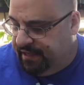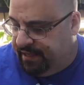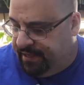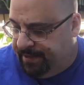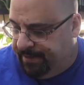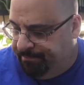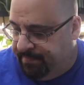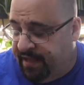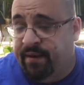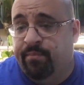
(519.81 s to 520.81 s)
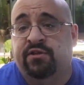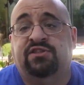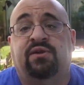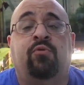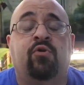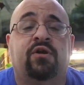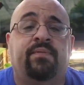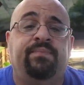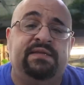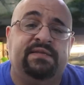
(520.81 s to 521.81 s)
Um, and I bought some more
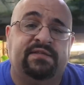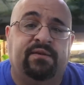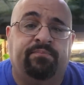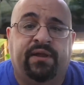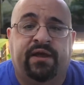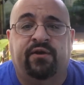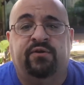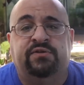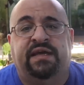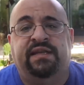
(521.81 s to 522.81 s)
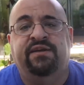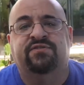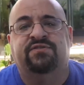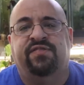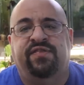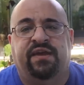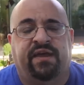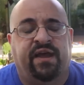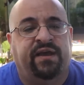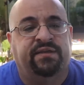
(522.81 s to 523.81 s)
guppies and some plecos. And here's the
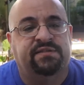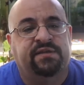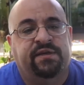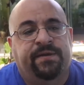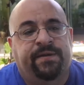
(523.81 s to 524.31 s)
thing, guys.